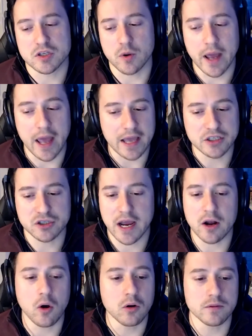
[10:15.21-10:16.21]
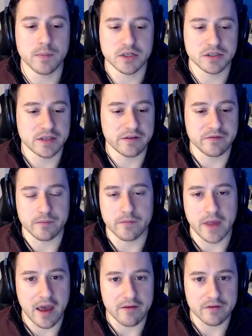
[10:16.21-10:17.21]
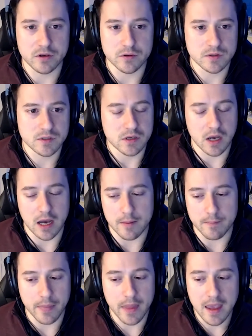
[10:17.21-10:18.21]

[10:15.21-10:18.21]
So I tried a whole bunch of different avenues, and